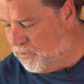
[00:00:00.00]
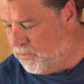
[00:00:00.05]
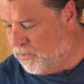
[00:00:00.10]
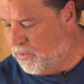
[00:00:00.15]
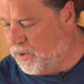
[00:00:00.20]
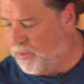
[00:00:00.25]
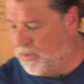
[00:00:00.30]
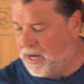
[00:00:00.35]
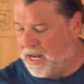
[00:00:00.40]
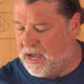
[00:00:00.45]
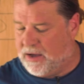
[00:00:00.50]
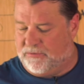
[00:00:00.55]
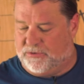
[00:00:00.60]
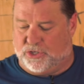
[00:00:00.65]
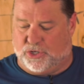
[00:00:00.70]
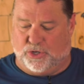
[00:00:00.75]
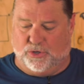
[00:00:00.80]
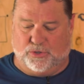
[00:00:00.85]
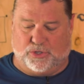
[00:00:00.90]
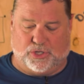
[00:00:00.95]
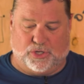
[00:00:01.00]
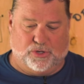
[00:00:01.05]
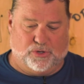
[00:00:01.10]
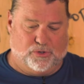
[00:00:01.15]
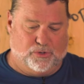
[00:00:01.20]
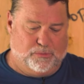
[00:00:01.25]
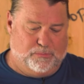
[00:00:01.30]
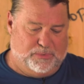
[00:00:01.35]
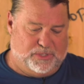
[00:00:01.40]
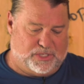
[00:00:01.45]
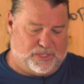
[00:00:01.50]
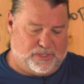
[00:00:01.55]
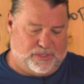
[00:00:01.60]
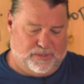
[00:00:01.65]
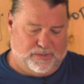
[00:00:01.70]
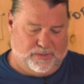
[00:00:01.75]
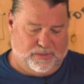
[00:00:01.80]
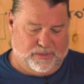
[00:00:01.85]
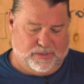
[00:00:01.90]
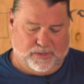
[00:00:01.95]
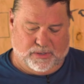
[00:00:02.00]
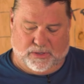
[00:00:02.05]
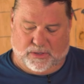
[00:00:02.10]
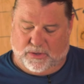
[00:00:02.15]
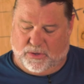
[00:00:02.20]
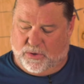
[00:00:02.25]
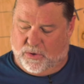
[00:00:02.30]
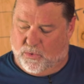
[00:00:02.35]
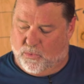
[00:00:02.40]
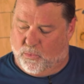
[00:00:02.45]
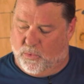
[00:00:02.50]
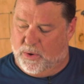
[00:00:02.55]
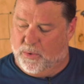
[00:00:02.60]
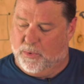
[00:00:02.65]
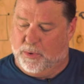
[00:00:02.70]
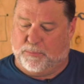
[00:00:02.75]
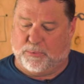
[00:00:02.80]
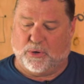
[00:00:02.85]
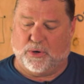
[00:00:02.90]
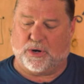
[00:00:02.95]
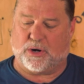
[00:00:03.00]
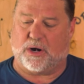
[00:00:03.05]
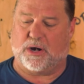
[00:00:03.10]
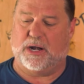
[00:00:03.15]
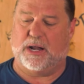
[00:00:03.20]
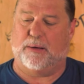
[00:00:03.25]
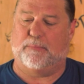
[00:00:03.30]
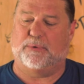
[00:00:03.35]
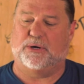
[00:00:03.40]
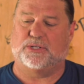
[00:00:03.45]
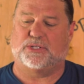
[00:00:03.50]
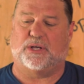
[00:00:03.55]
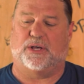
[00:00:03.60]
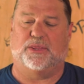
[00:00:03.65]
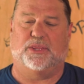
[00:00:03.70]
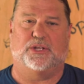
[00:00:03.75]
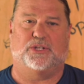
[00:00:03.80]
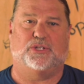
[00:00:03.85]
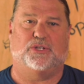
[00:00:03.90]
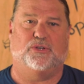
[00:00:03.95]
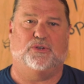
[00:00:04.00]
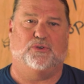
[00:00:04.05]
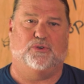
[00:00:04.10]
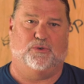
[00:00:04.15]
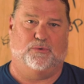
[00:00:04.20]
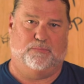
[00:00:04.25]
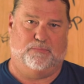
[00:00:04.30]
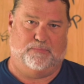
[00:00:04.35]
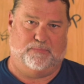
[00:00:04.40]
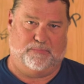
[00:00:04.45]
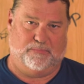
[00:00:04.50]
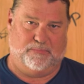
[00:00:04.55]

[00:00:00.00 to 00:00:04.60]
we would have 2 tubes. We would put our numbers on the tube,